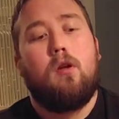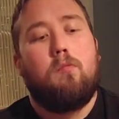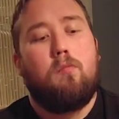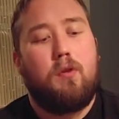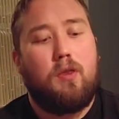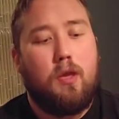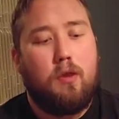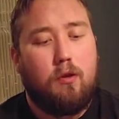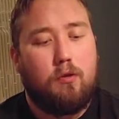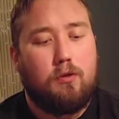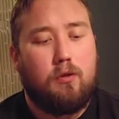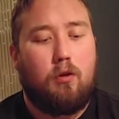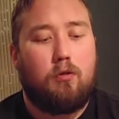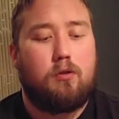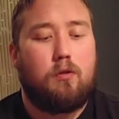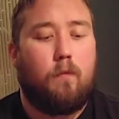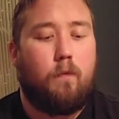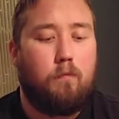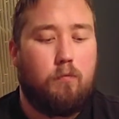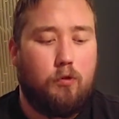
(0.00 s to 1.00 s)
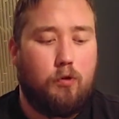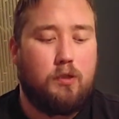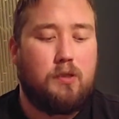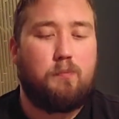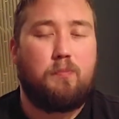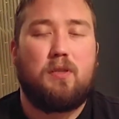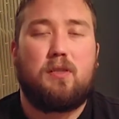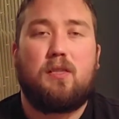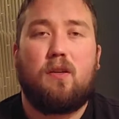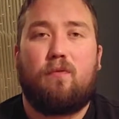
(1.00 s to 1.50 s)
but then there's also
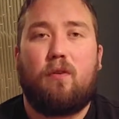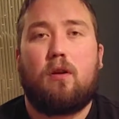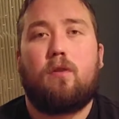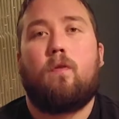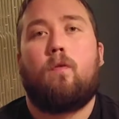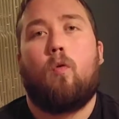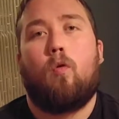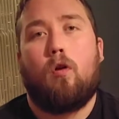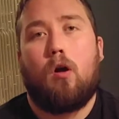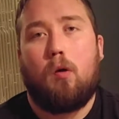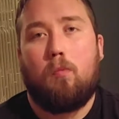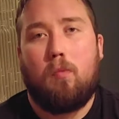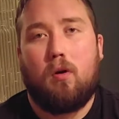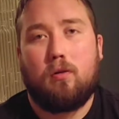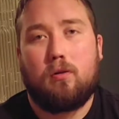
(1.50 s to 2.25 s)
specific forearm